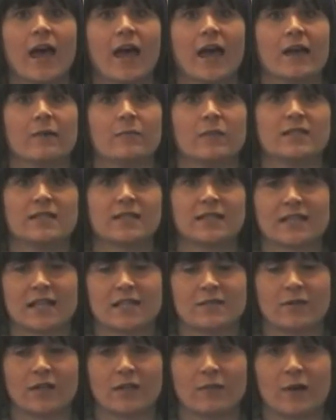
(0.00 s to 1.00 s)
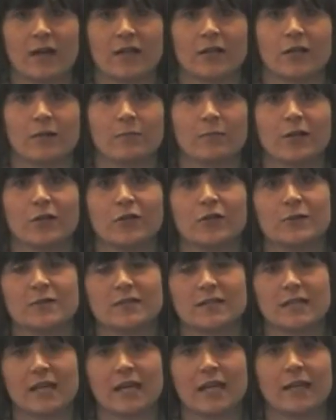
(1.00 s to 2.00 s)
and successfully ran a
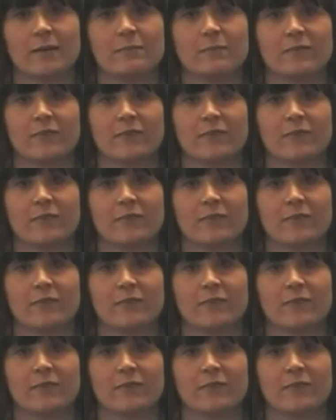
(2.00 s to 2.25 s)
news team